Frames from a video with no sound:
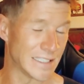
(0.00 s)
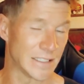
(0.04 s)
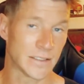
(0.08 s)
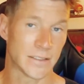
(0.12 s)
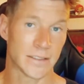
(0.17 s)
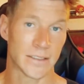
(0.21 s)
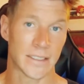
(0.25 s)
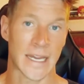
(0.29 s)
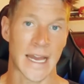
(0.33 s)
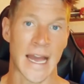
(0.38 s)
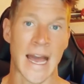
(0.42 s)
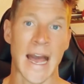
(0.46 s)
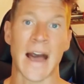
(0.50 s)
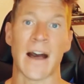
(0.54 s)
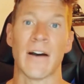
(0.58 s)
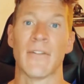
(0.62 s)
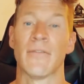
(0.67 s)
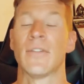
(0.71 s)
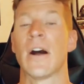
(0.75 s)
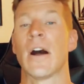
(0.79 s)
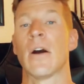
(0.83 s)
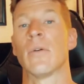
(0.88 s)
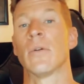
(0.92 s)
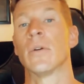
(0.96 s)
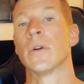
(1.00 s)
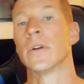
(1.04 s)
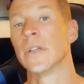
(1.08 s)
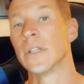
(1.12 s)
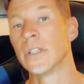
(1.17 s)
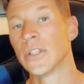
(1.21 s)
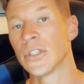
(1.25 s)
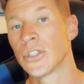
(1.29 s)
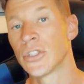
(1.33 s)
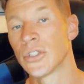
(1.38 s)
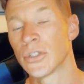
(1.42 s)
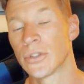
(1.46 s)
a half
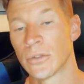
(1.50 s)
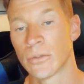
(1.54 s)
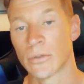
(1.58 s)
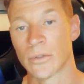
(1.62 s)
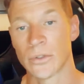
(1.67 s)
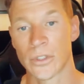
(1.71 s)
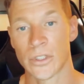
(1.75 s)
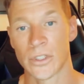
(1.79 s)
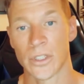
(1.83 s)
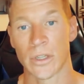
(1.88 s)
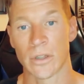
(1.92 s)
hour-ish or so.